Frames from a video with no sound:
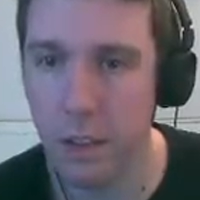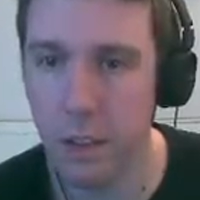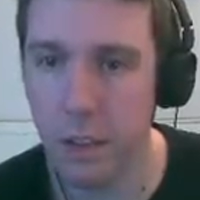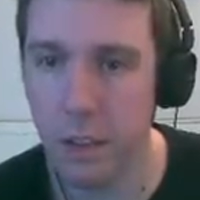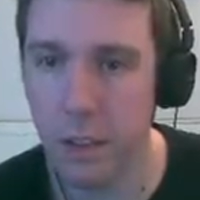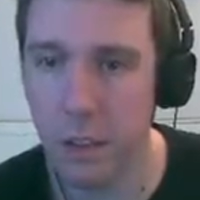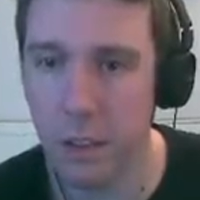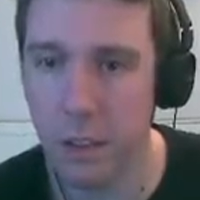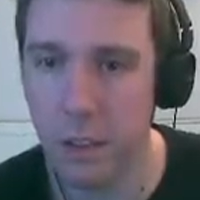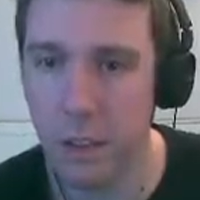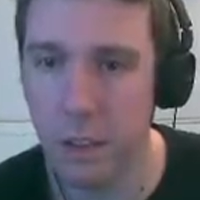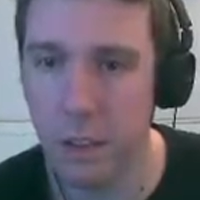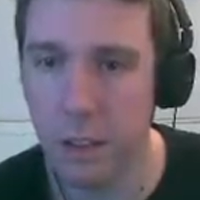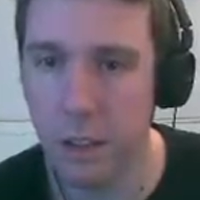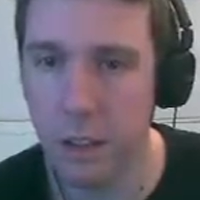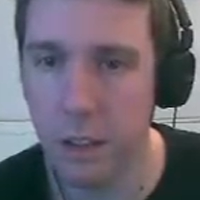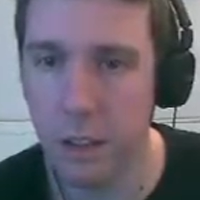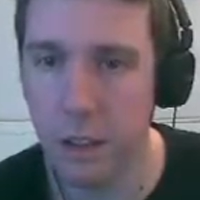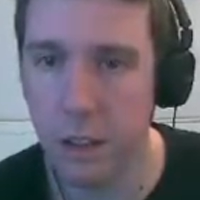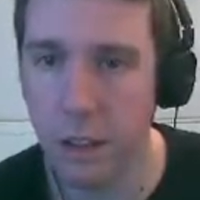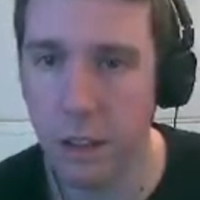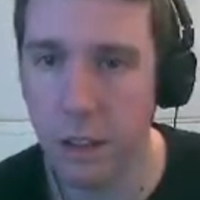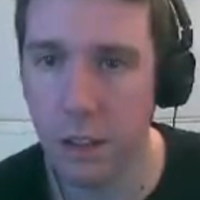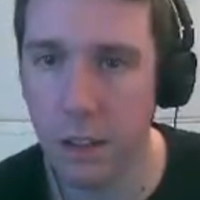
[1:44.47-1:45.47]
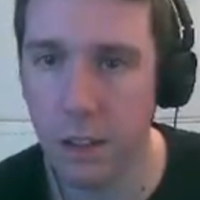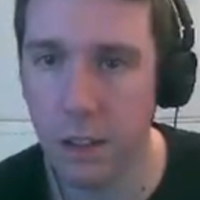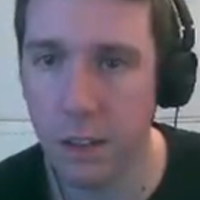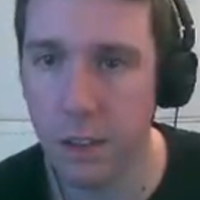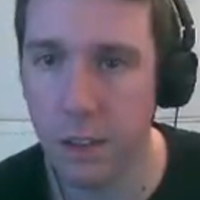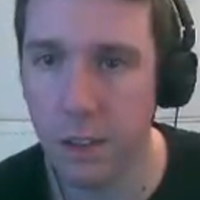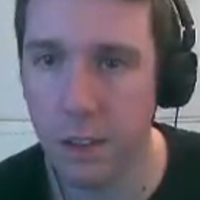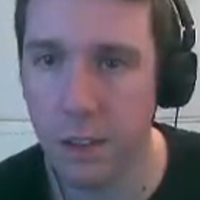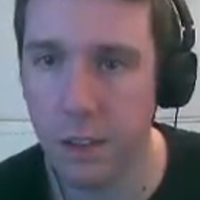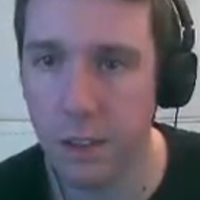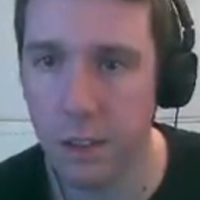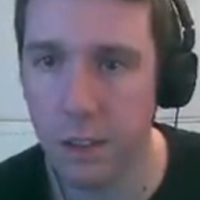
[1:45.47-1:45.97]

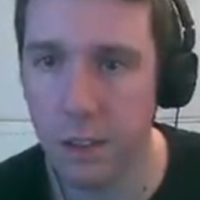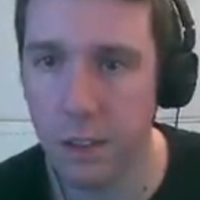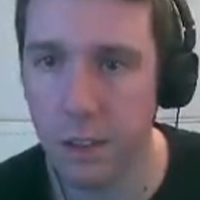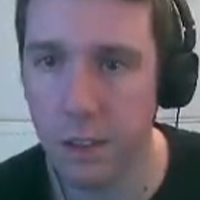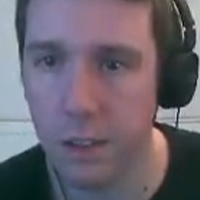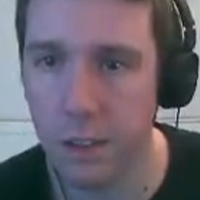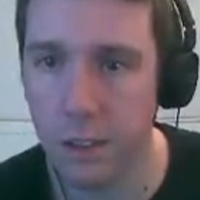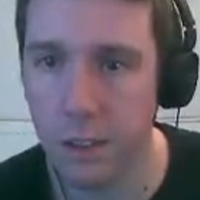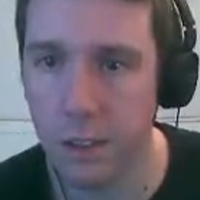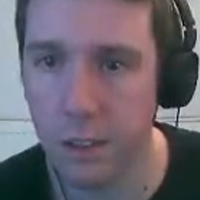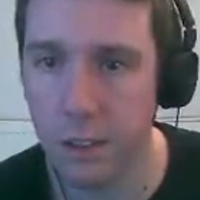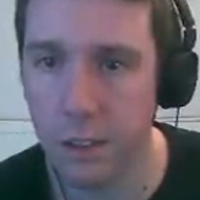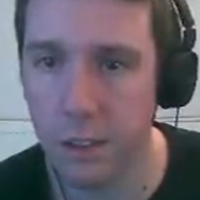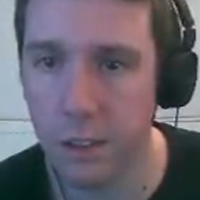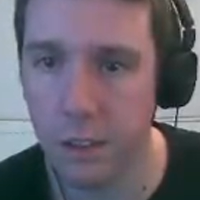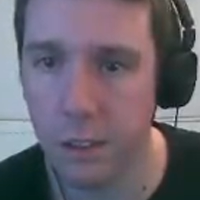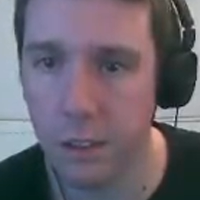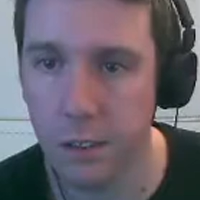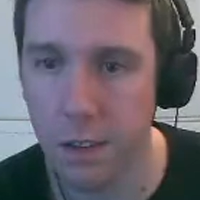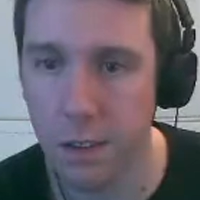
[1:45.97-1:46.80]
(no one is talking)